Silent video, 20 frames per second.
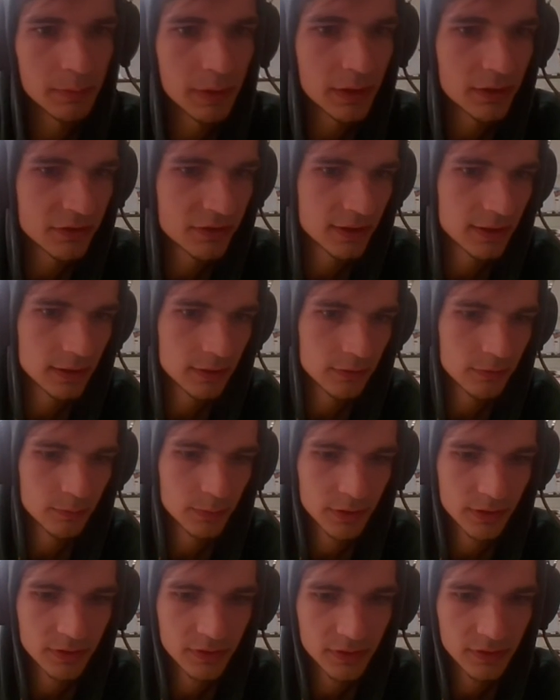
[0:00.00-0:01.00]
myself,
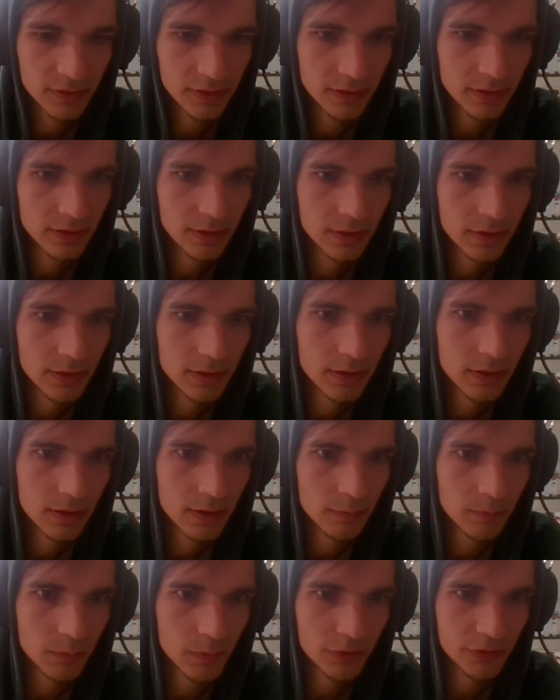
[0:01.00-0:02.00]
but
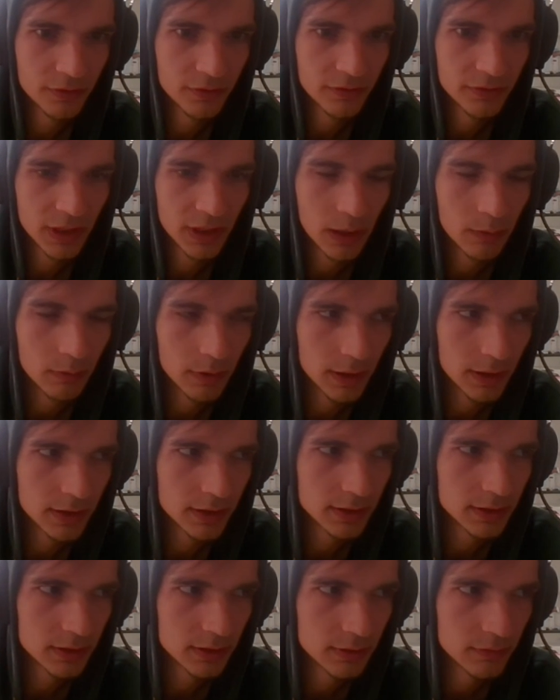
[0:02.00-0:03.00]
most of the time,
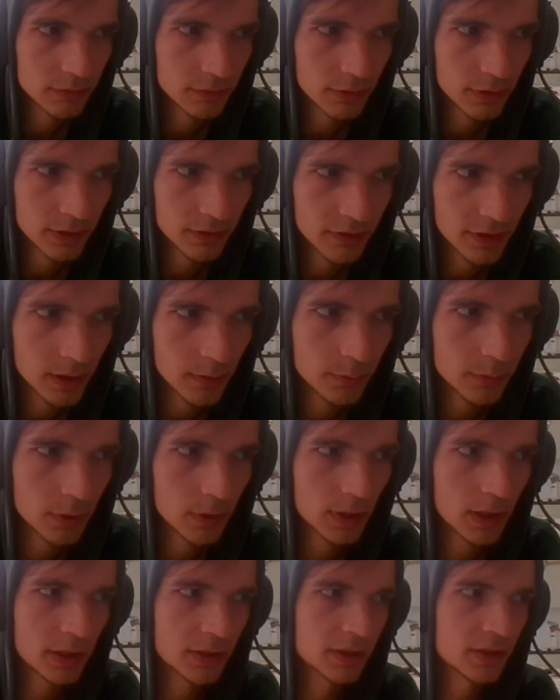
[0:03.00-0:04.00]
like for example,
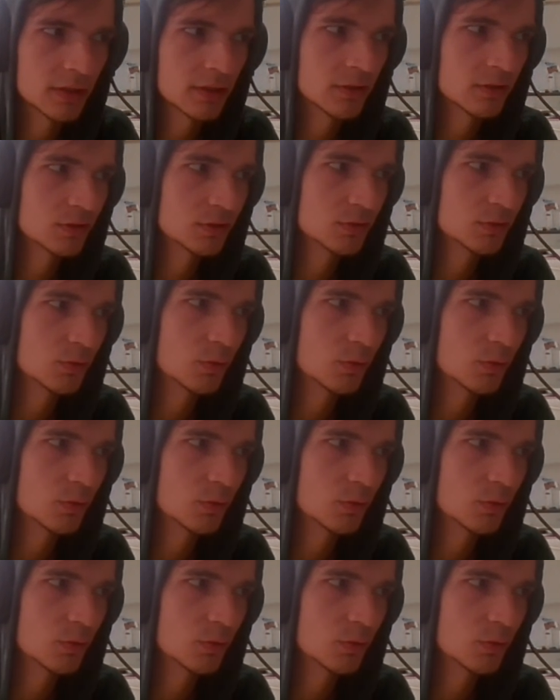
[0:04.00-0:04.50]
I didn't know